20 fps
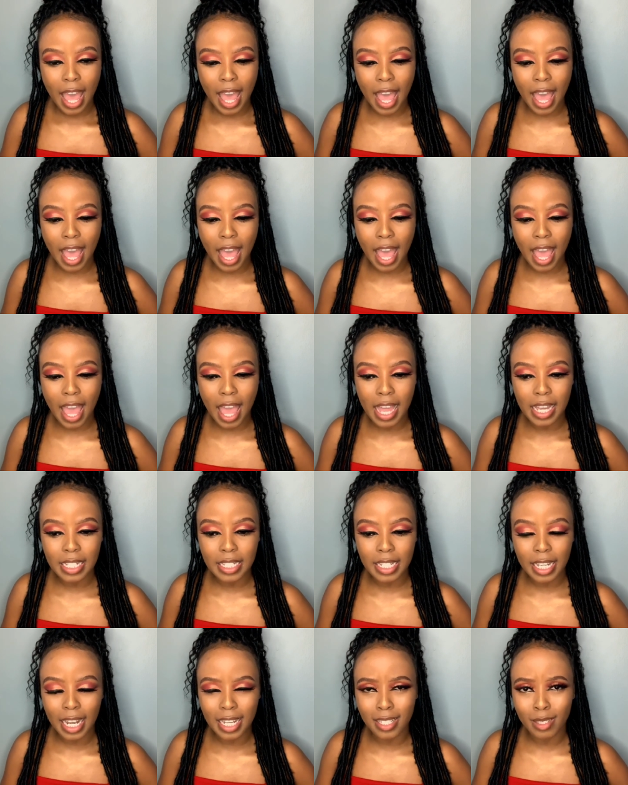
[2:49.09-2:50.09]

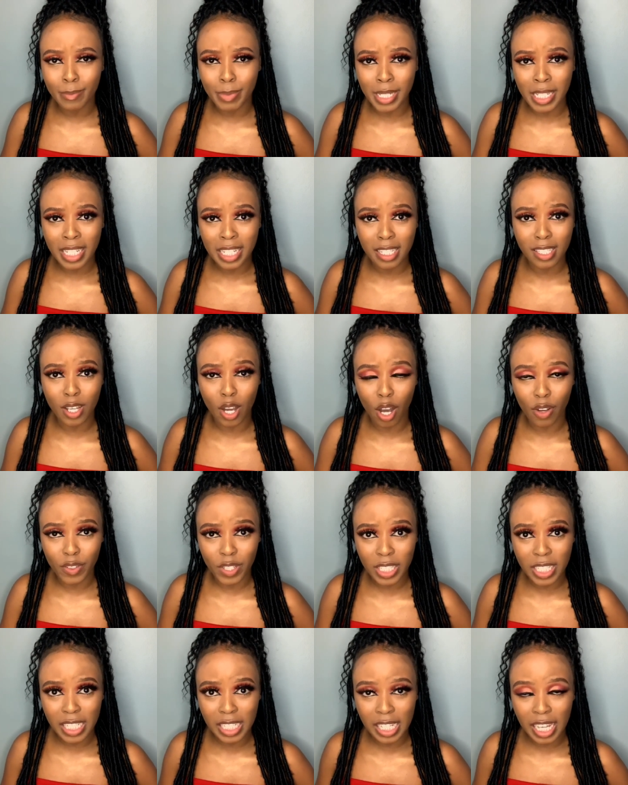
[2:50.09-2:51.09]
And it hasn't been easy,
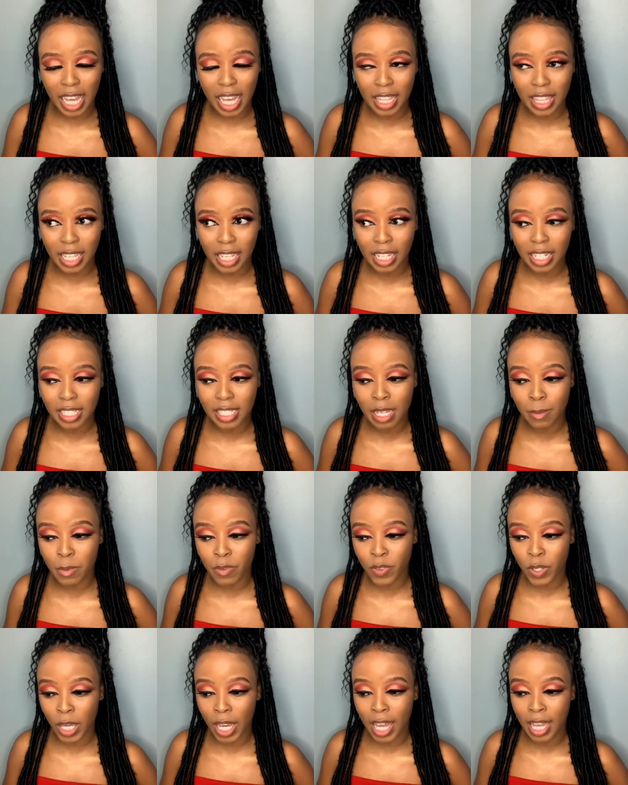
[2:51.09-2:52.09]
obviously. I think some
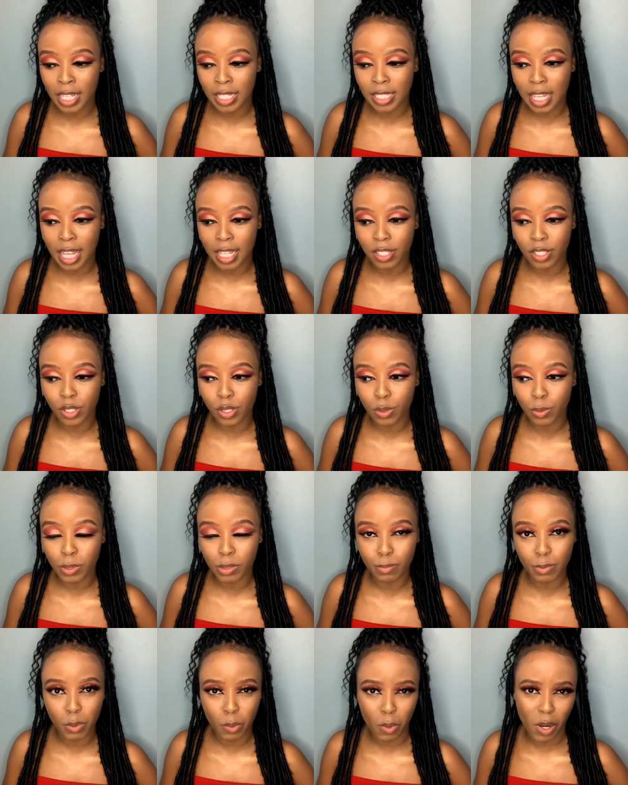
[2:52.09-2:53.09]
of you guys, as you
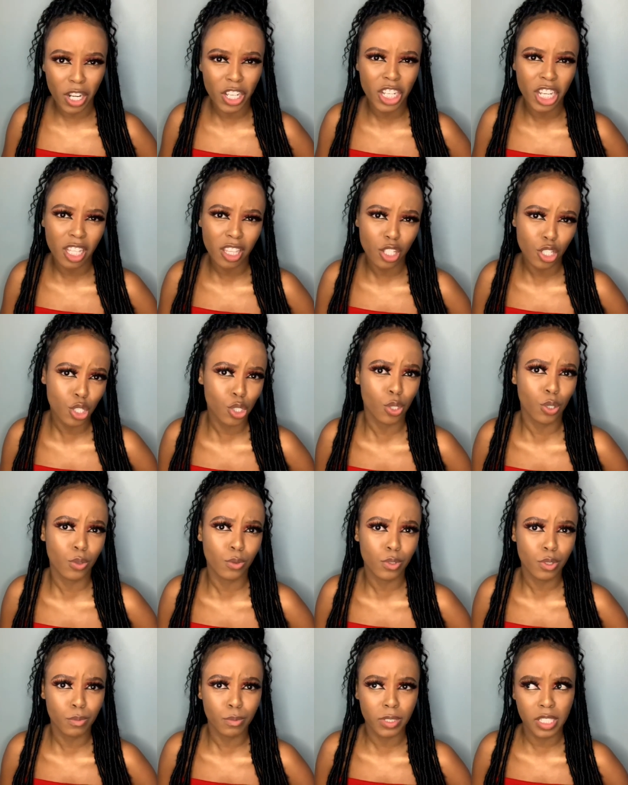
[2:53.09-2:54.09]
will be watching the
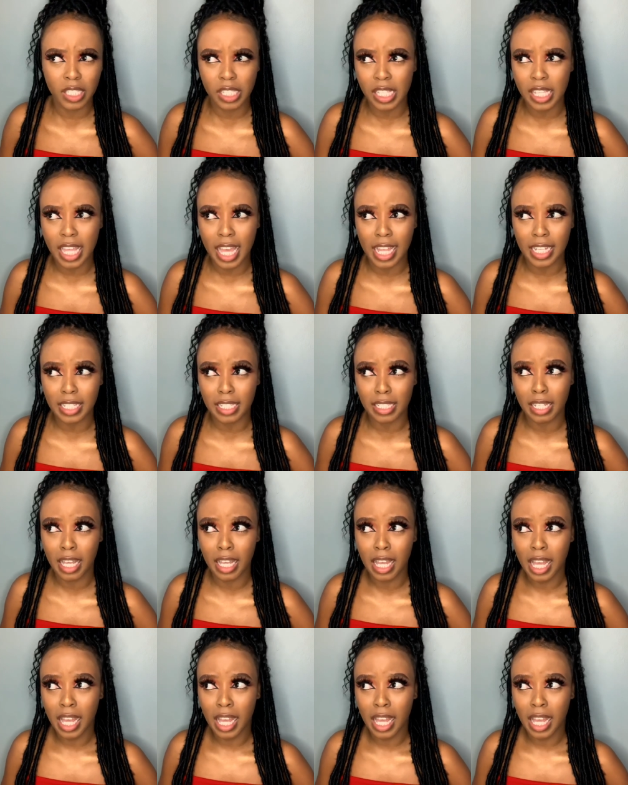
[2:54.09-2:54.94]
show, you will see that